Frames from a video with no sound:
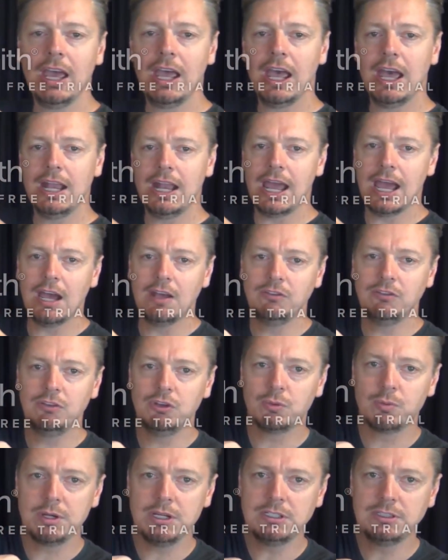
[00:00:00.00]
and as
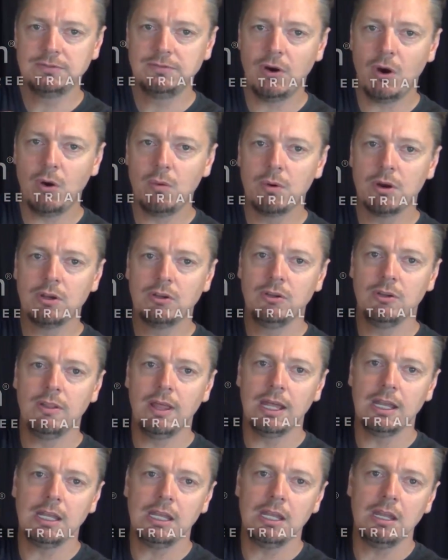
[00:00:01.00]
you reach forward to
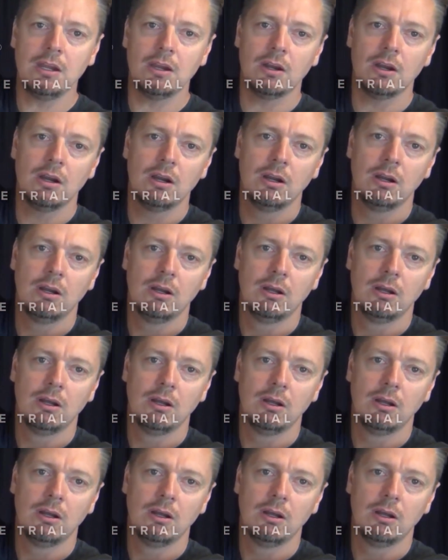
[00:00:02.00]
that ear,